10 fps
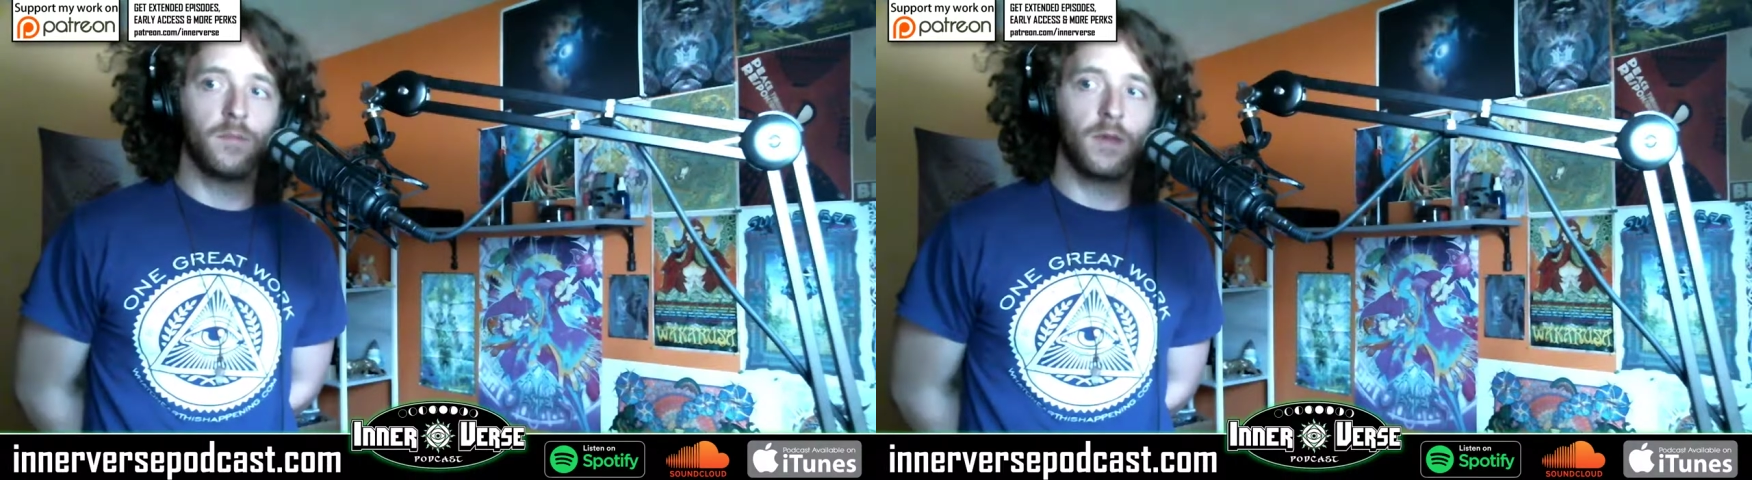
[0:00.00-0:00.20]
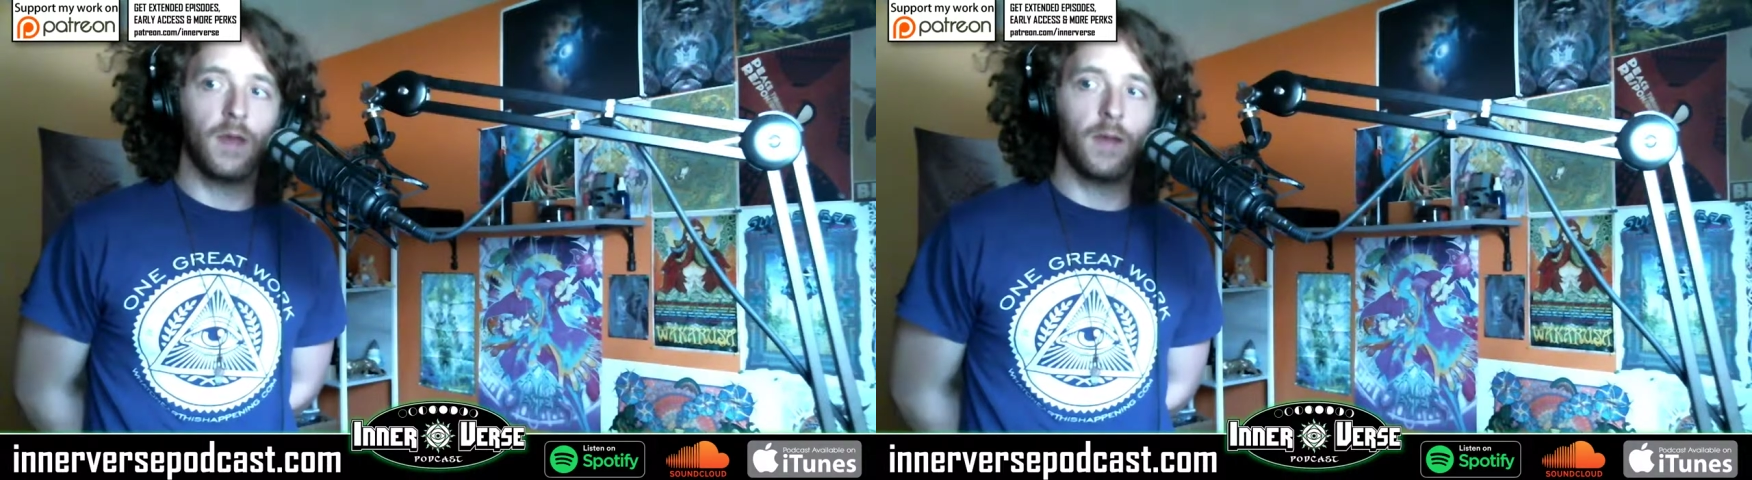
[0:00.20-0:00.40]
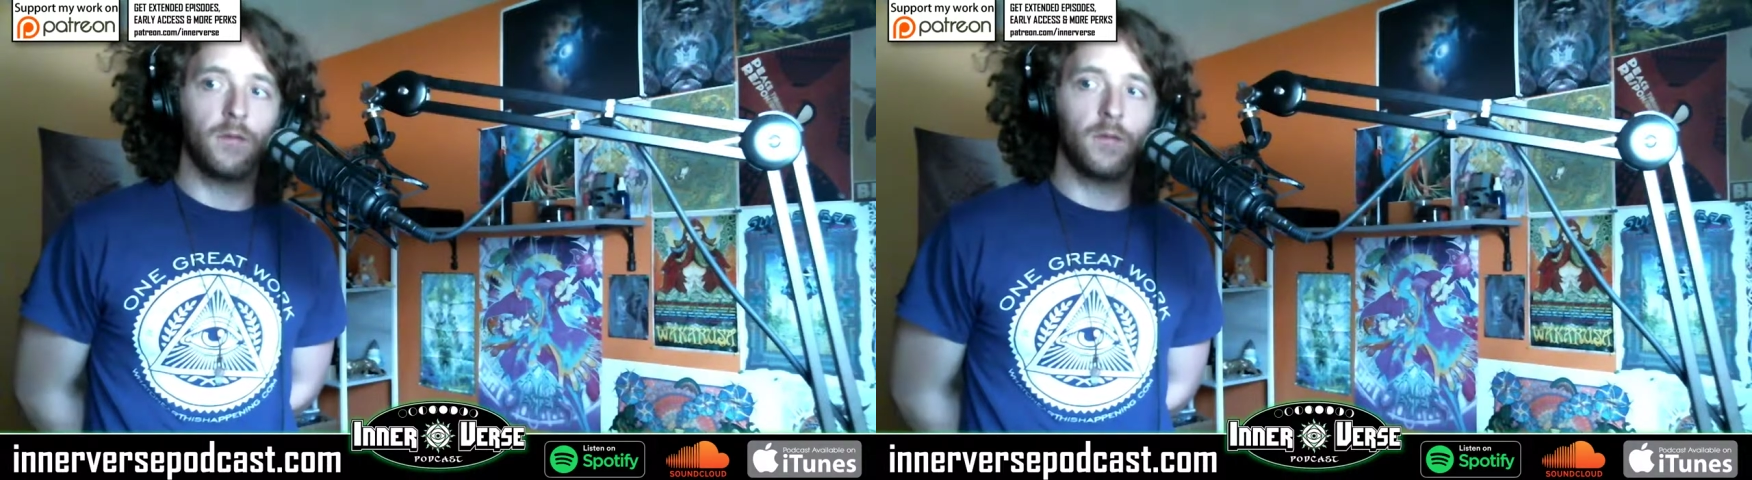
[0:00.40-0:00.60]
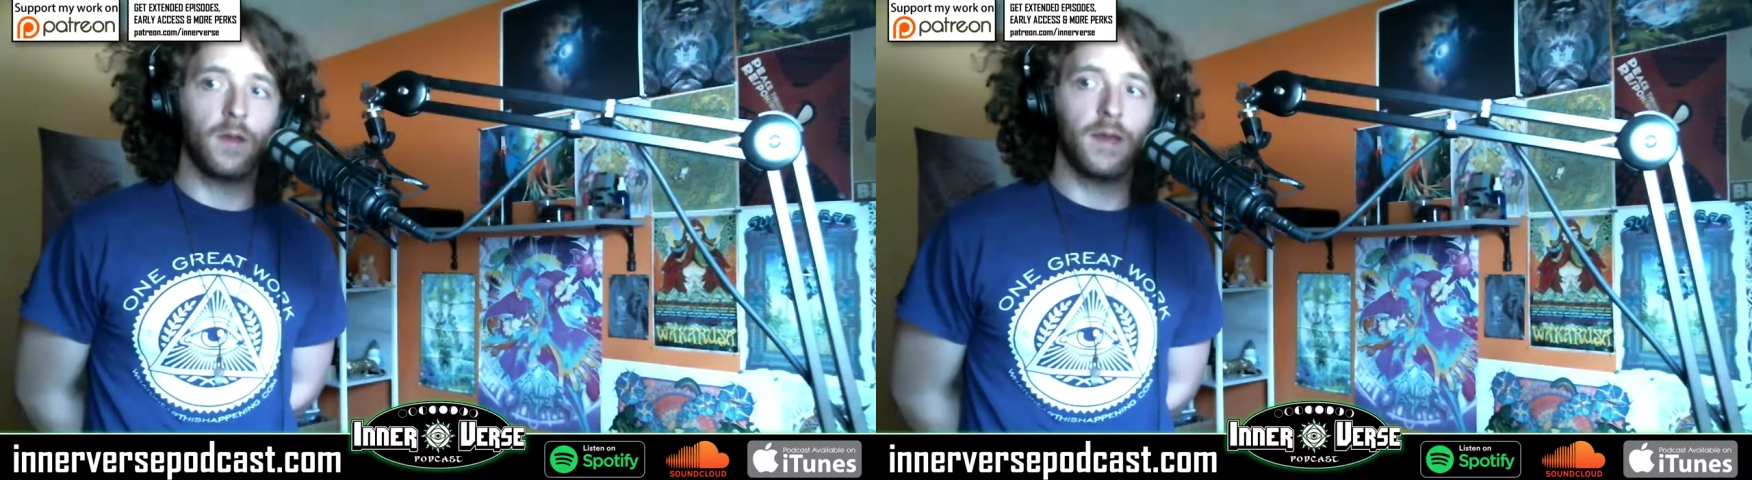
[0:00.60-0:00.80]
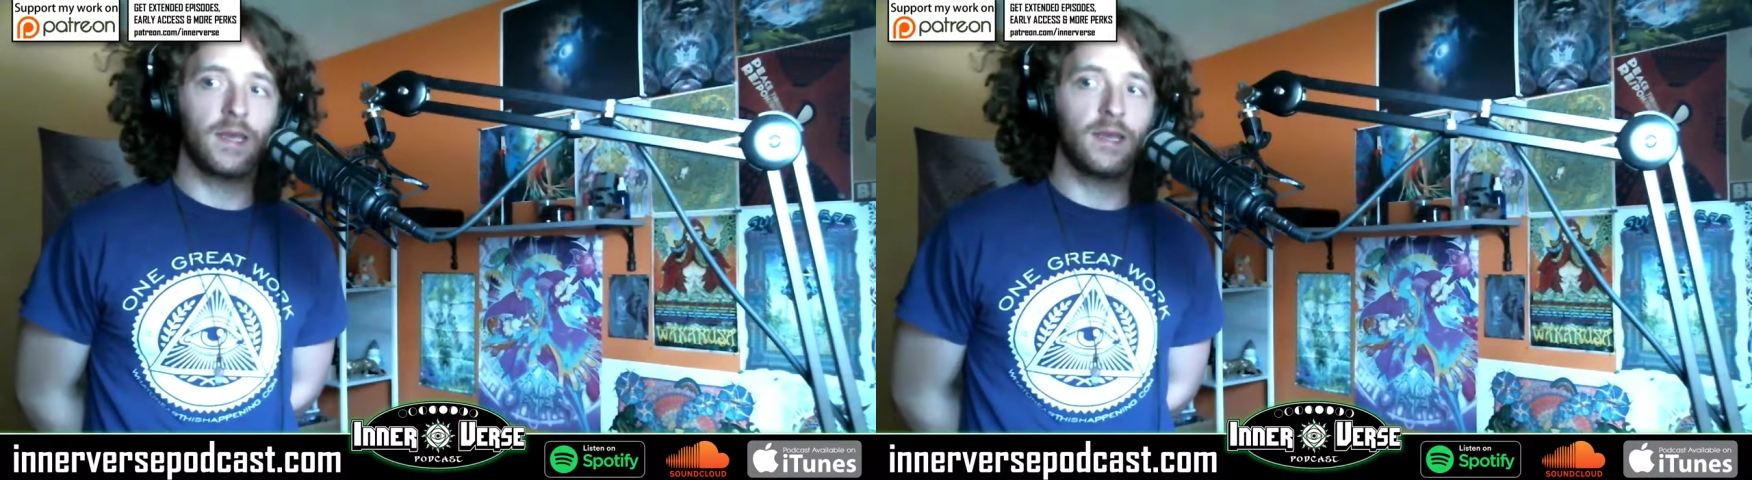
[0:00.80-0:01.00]
be hopping right
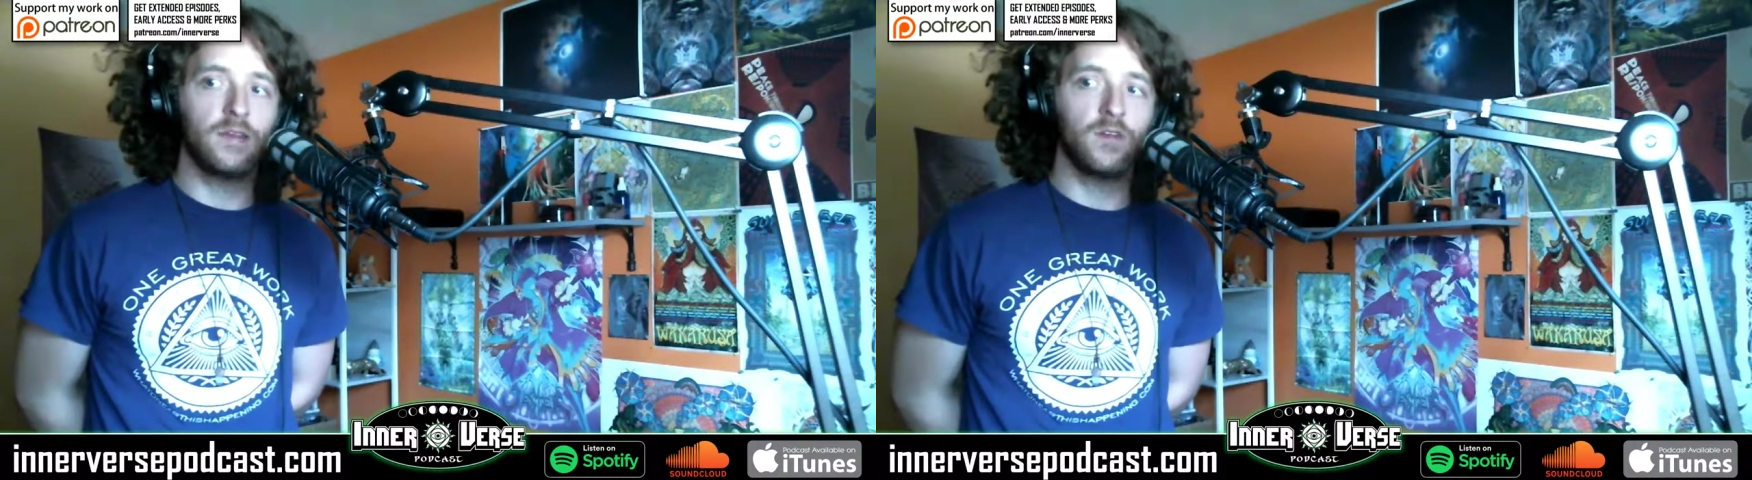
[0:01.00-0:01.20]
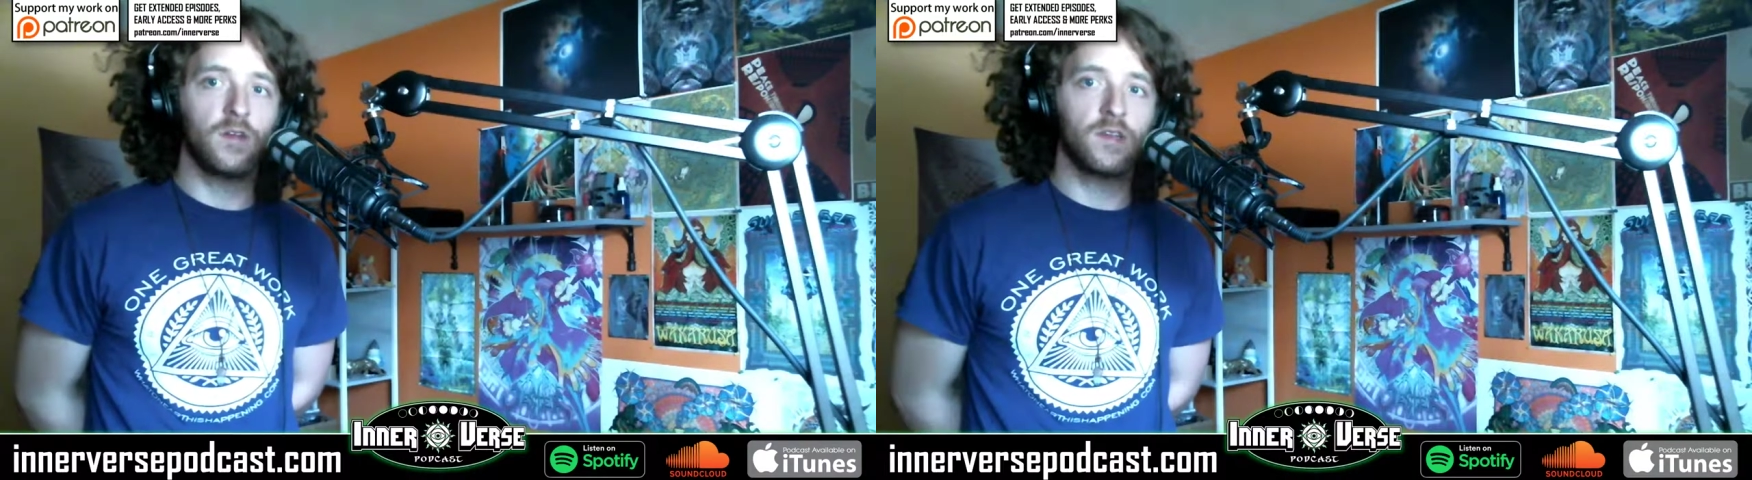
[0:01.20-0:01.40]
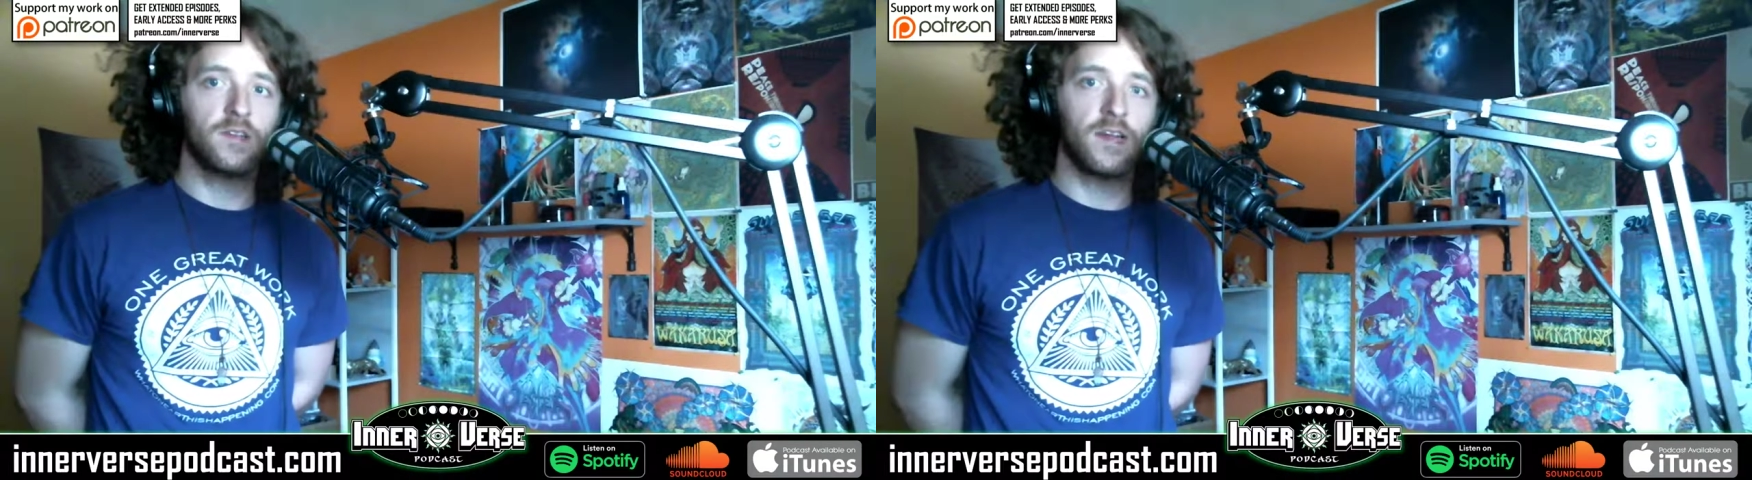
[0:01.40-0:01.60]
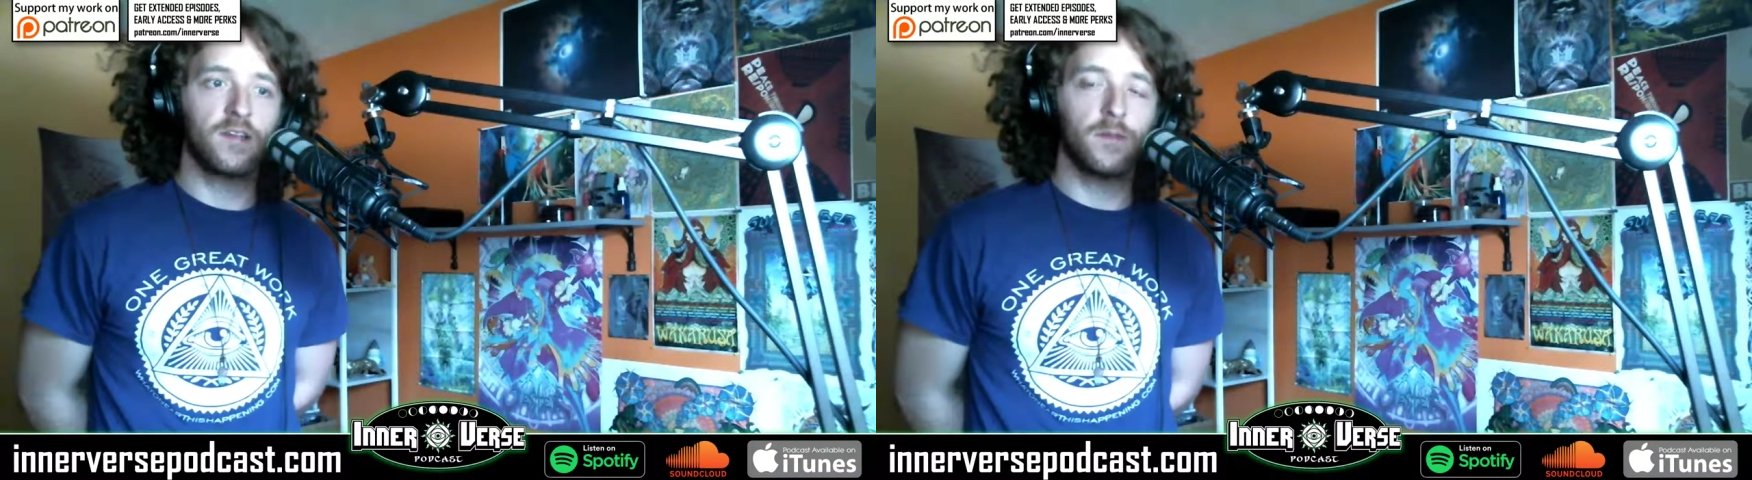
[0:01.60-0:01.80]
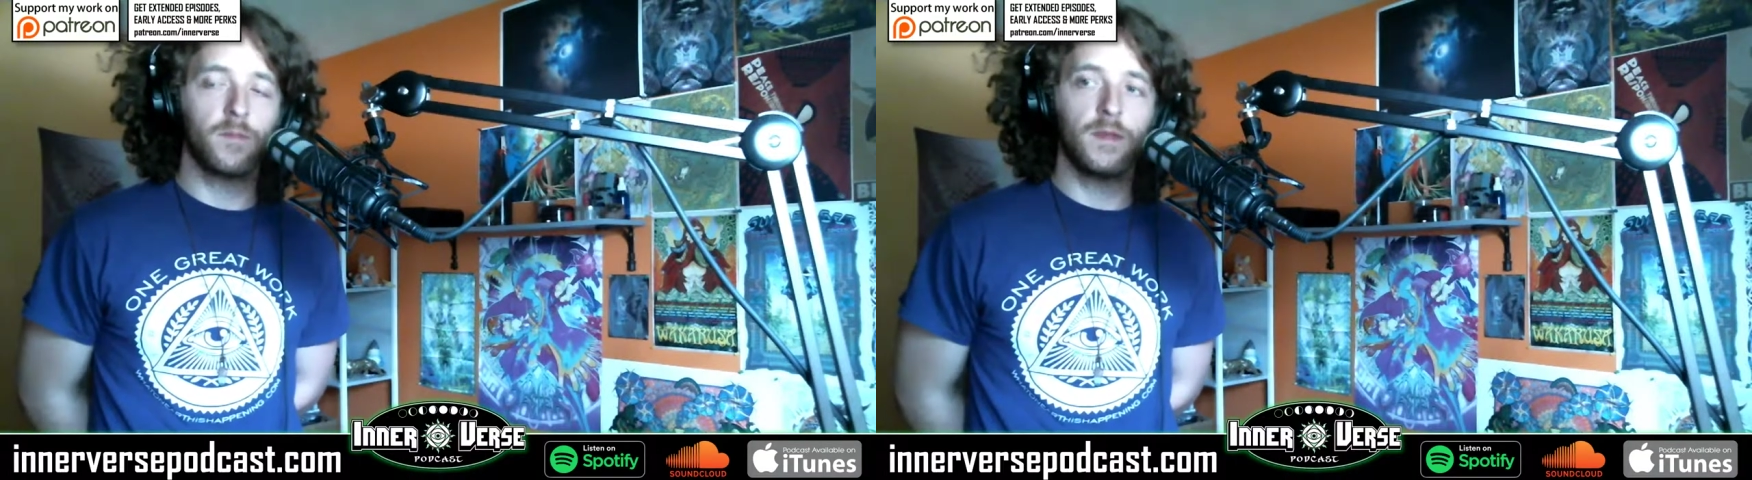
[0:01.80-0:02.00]
back in too to say
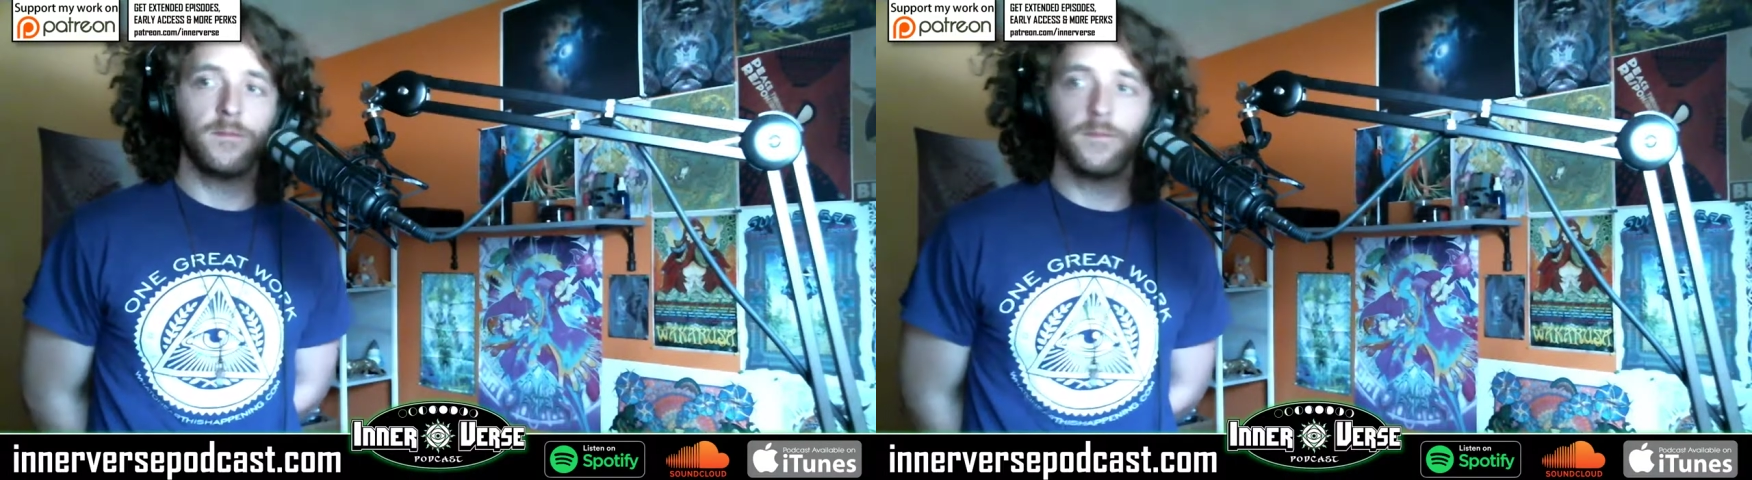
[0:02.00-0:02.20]
something.